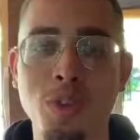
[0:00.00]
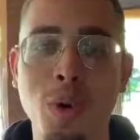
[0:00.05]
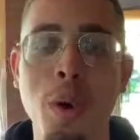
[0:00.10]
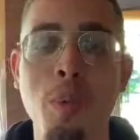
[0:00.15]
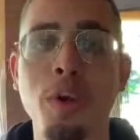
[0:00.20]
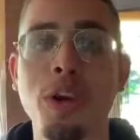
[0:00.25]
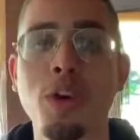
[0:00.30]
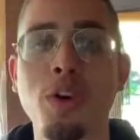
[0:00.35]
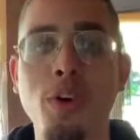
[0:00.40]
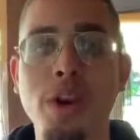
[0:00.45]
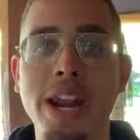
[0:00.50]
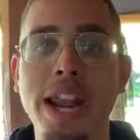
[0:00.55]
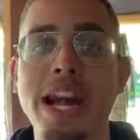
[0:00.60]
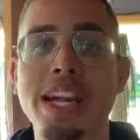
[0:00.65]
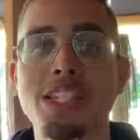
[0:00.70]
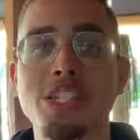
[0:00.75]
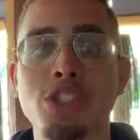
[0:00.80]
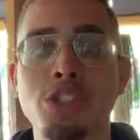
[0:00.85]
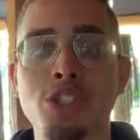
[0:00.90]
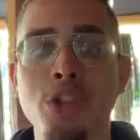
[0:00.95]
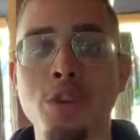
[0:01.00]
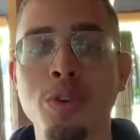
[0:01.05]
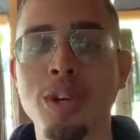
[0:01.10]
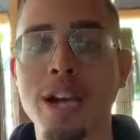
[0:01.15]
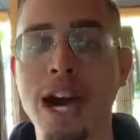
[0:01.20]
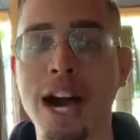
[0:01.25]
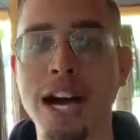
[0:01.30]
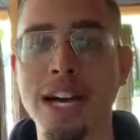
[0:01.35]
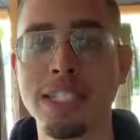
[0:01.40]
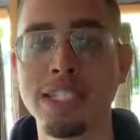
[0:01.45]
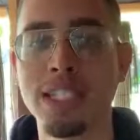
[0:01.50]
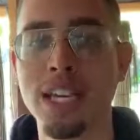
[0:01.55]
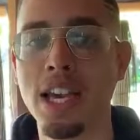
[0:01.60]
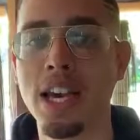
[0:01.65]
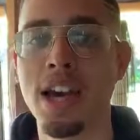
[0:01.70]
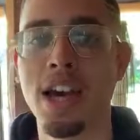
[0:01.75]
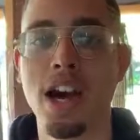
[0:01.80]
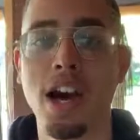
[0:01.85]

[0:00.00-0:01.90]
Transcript: So I want to go ahead and actually show you guys